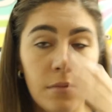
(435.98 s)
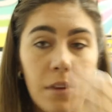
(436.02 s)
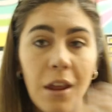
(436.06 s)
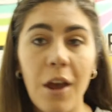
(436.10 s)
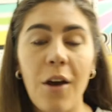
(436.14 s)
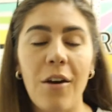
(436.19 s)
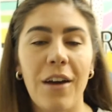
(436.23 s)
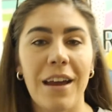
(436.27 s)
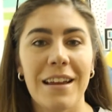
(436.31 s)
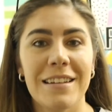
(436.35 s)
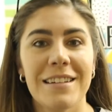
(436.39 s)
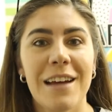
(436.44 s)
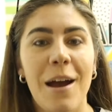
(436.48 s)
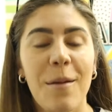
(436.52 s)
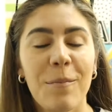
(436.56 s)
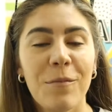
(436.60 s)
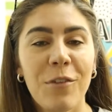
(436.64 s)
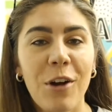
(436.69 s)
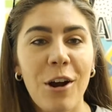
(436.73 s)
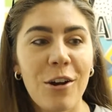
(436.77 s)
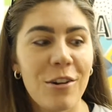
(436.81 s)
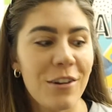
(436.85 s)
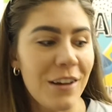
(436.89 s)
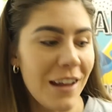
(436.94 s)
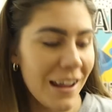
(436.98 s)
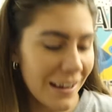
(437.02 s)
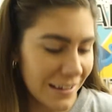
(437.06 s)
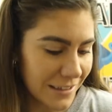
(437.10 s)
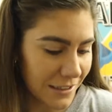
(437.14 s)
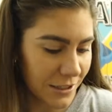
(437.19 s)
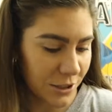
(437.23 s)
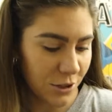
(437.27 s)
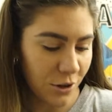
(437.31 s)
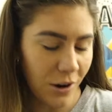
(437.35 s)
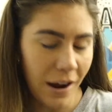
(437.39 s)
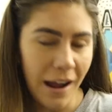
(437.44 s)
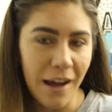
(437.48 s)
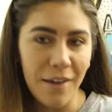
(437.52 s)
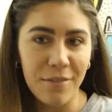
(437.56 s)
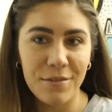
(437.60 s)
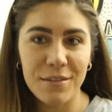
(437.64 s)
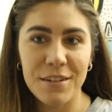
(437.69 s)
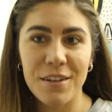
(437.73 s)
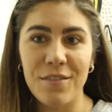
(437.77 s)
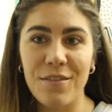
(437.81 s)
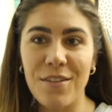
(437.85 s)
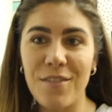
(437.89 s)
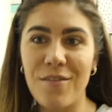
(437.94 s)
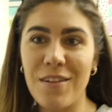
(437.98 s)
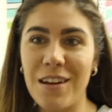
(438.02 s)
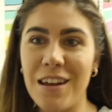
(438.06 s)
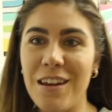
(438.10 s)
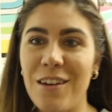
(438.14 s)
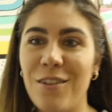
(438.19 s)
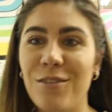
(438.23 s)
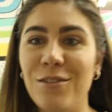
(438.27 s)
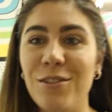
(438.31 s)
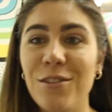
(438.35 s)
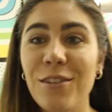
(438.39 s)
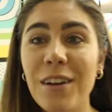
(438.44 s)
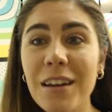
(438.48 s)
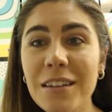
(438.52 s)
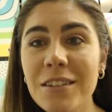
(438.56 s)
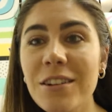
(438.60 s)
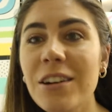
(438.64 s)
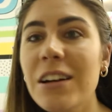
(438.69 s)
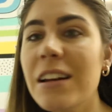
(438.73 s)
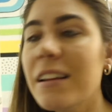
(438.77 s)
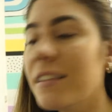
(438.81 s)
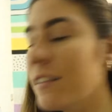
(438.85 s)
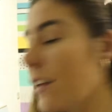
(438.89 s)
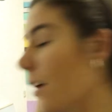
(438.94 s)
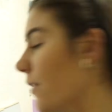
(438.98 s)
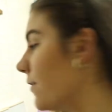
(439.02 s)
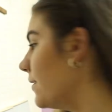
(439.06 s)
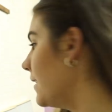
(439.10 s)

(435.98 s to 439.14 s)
Okay, time for our next craft of the video. You guys are gonna love